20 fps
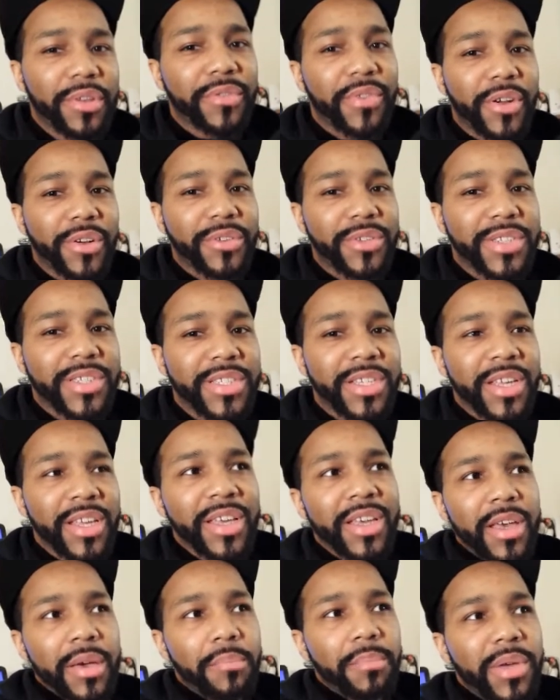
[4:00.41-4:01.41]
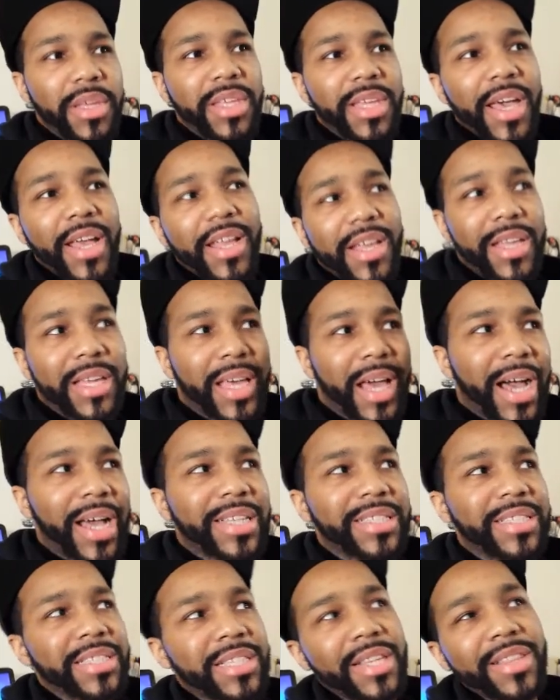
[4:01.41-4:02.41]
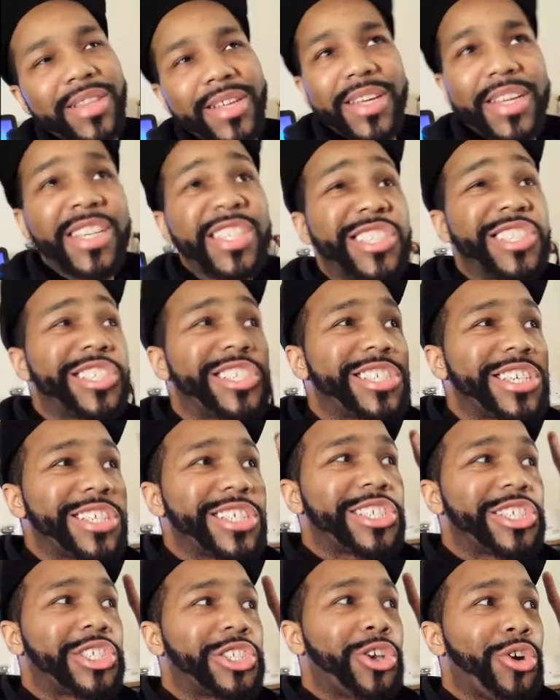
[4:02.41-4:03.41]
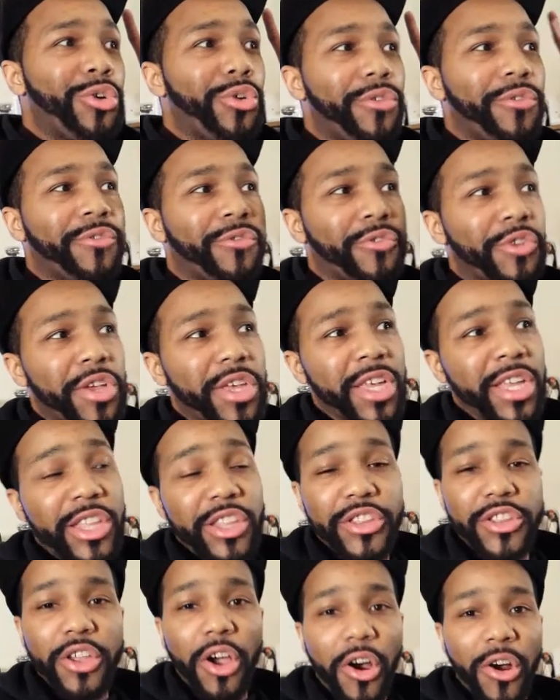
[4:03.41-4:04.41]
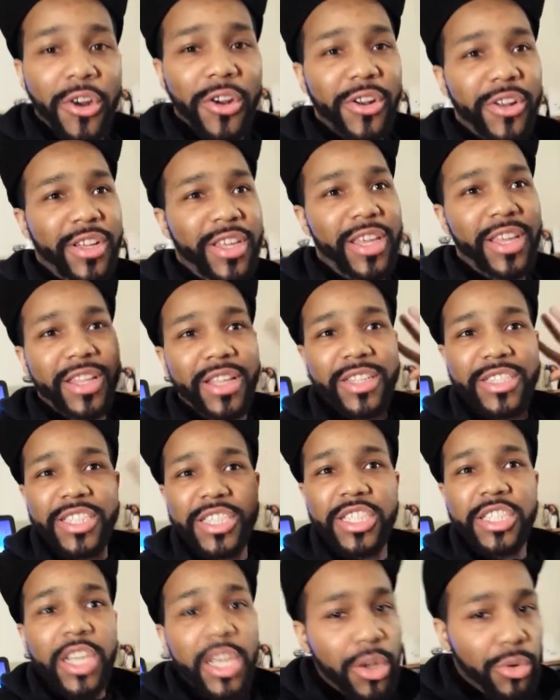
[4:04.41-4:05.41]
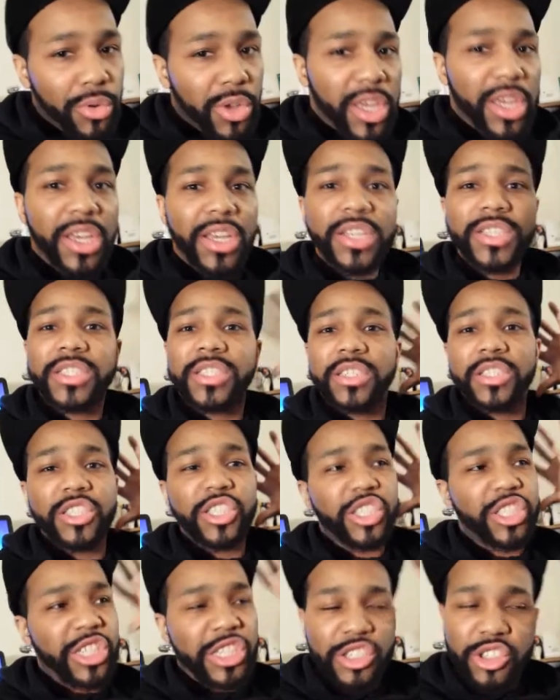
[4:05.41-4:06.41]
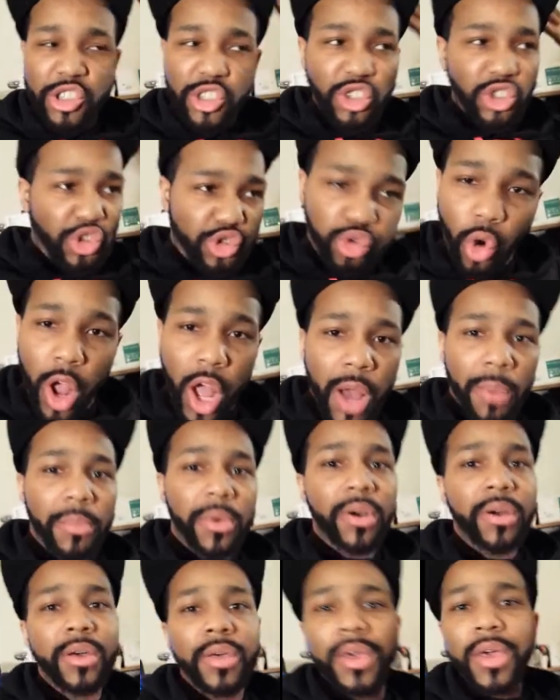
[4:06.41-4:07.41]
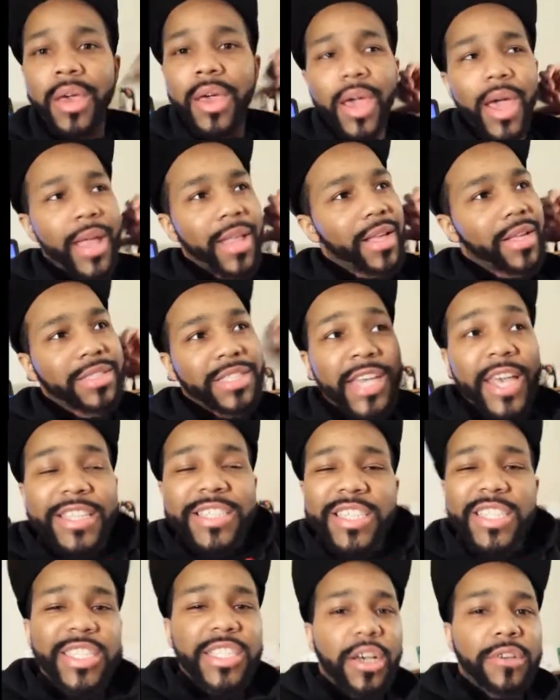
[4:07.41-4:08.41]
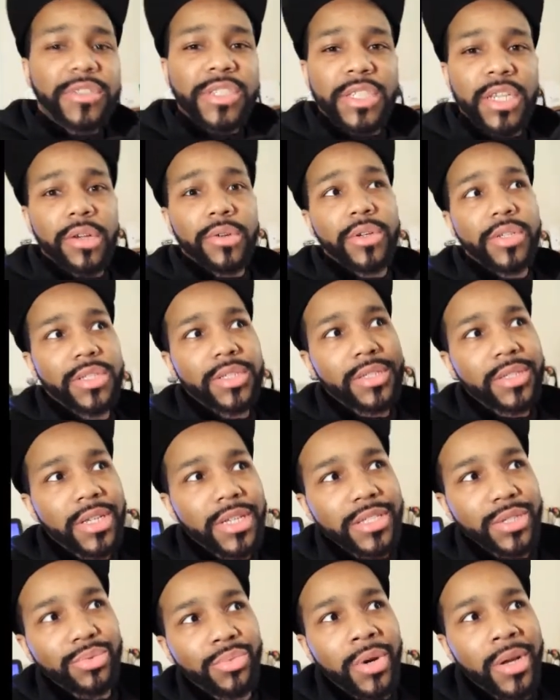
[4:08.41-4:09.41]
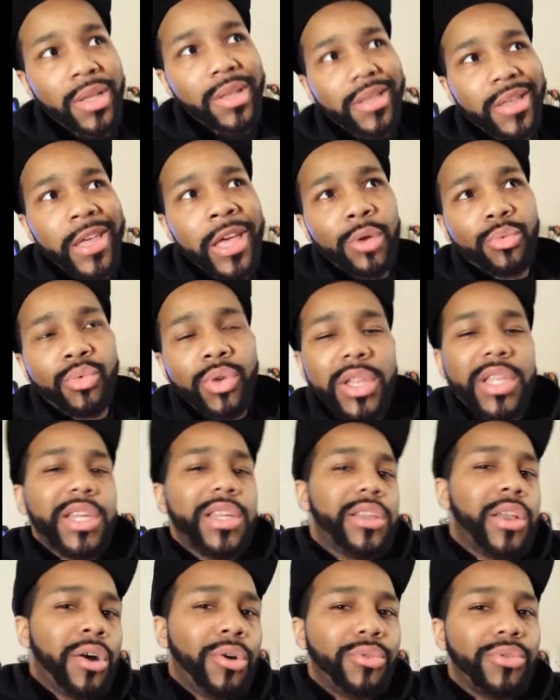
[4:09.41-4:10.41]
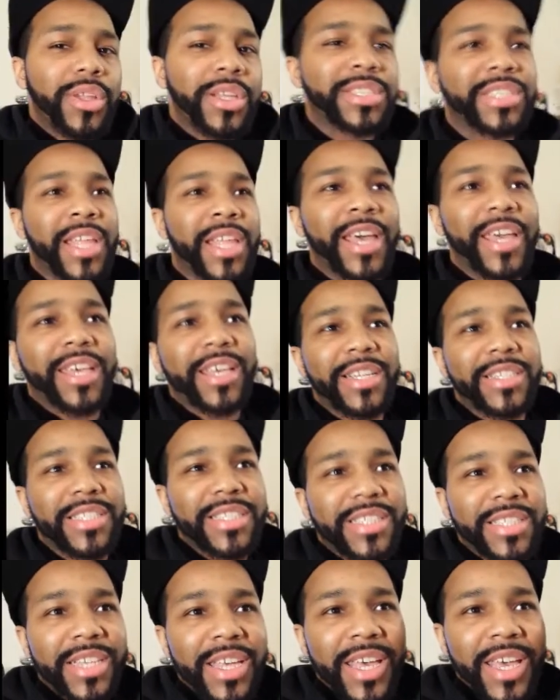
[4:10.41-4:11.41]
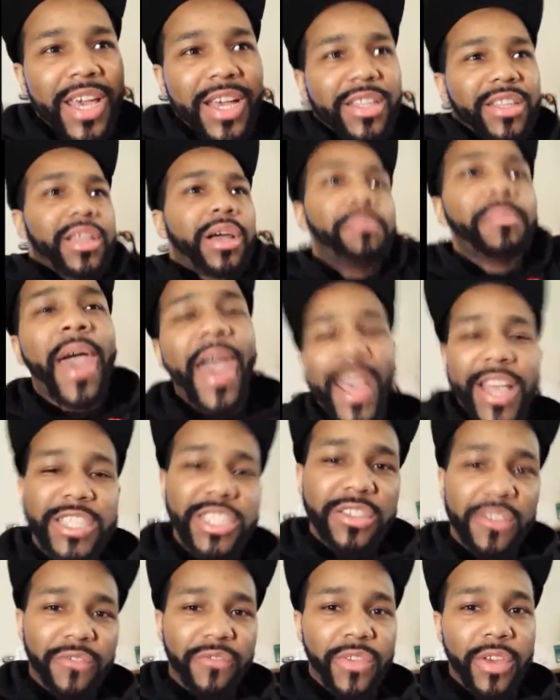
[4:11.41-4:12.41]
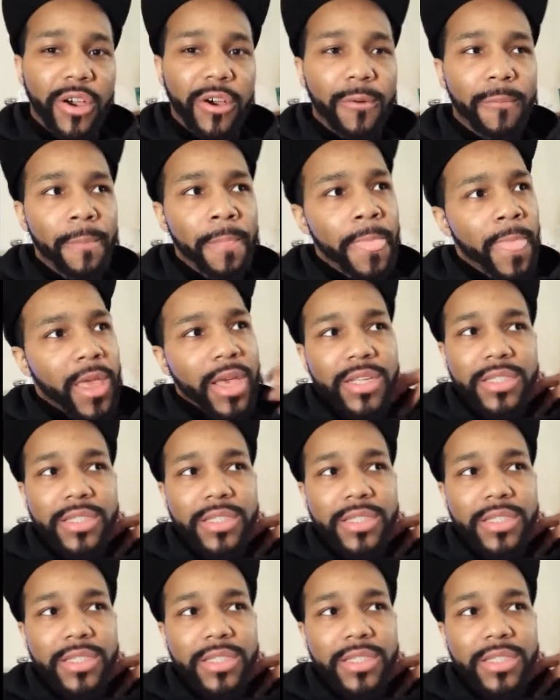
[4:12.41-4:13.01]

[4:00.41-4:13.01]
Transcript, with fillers: universe. But yet, Godzilla is just so freaking dark and it's serious and it's uh, drama and it takes itself serious. This one, it really don't. It's like it's a dumb action film.